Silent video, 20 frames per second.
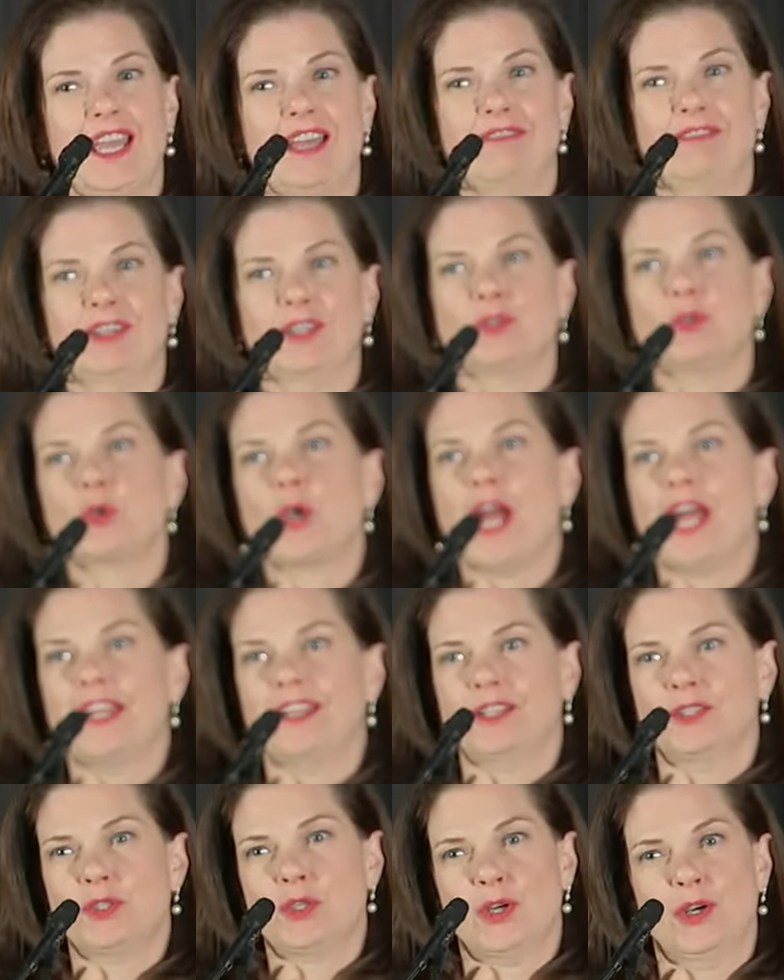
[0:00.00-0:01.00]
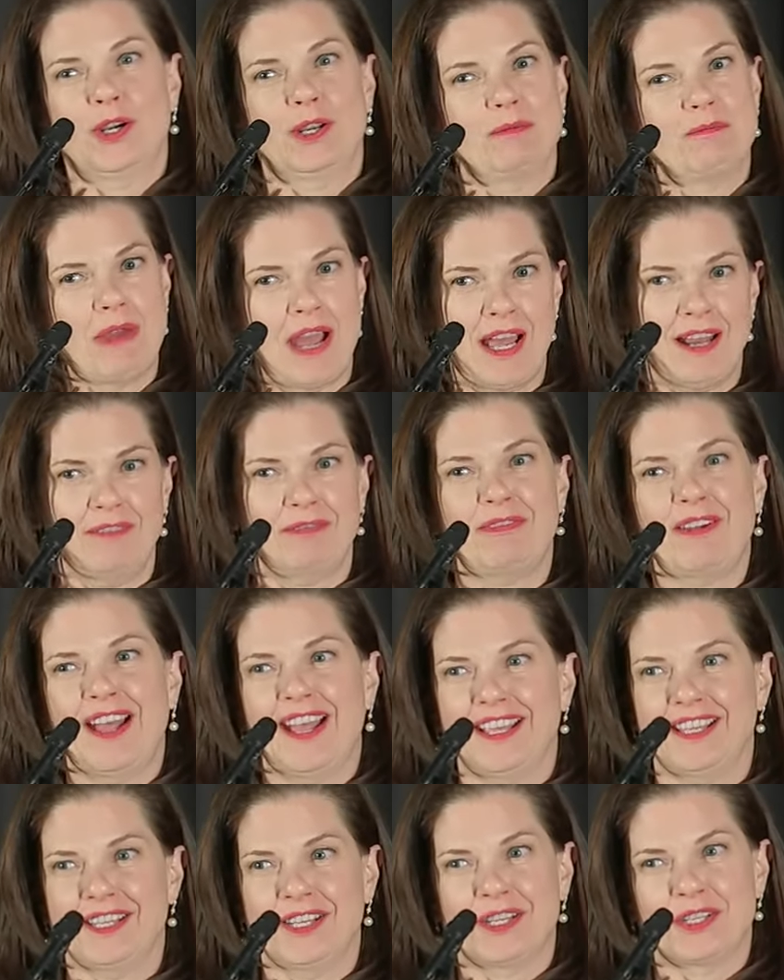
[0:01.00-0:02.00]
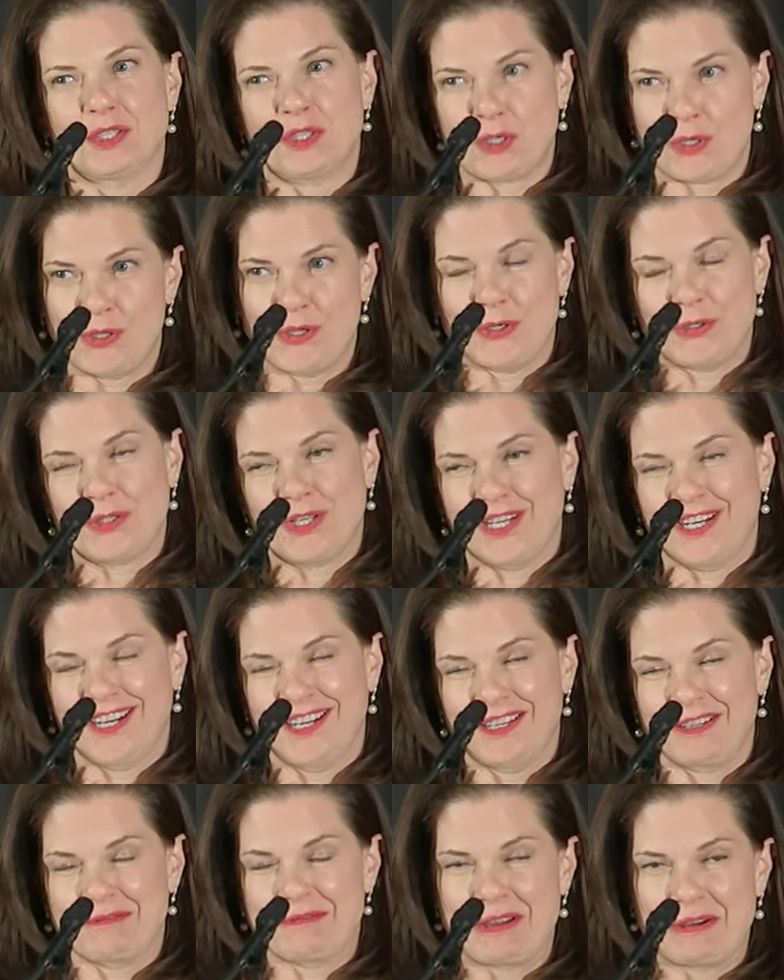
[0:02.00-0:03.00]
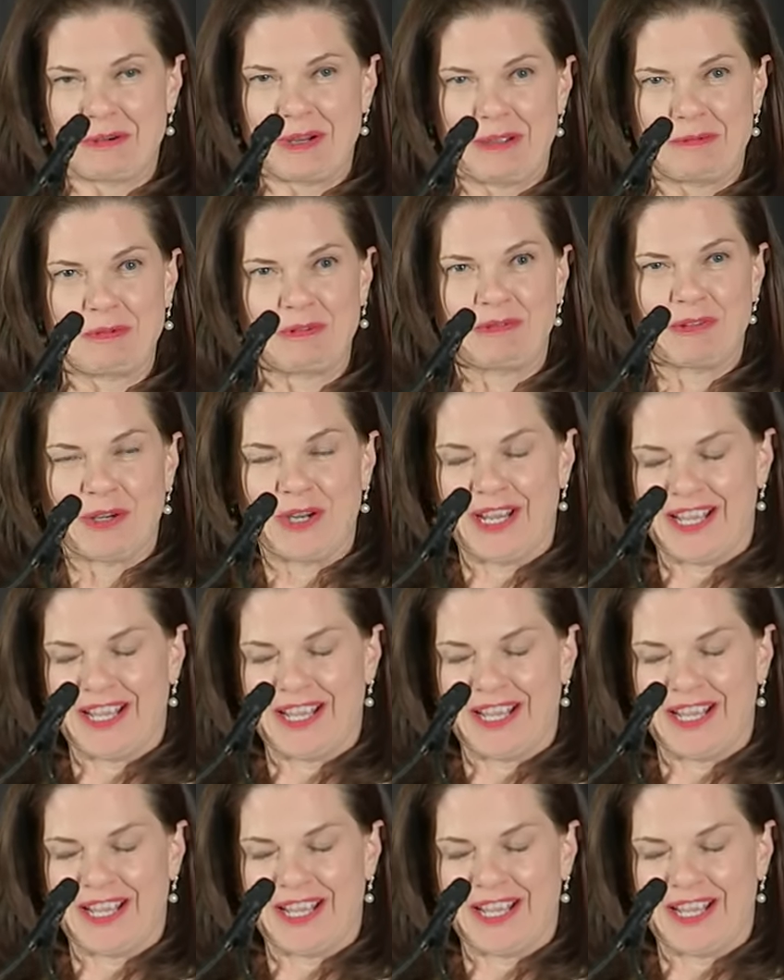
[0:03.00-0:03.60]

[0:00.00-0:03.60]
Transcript: Pembroke has just taken the podium, and she is talking right now.